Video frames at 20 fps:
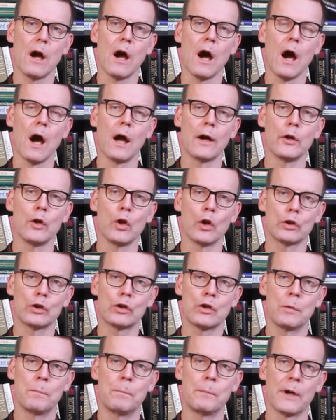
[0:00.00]
are
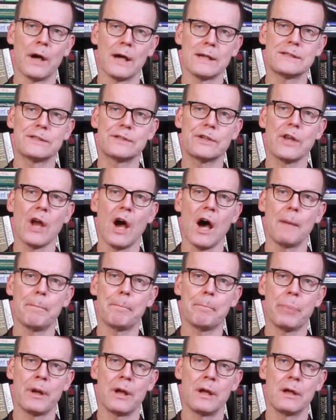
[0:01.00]
not priced
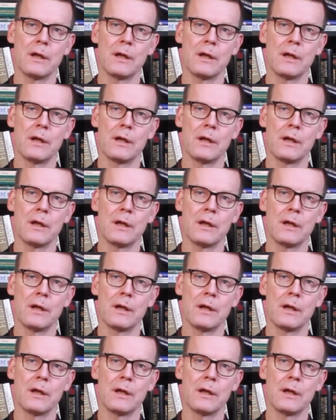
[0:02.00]
up